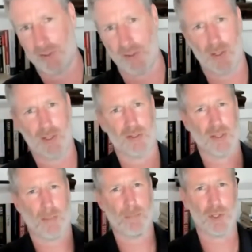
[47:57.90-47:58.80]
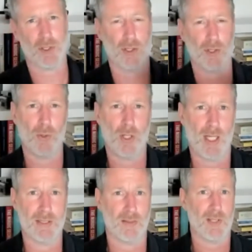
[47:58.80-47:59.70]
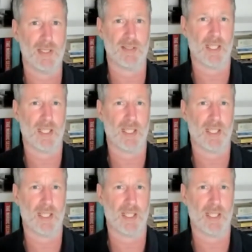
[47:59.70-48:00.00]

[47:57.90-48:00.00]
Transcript: on consumption and all kinds of things. And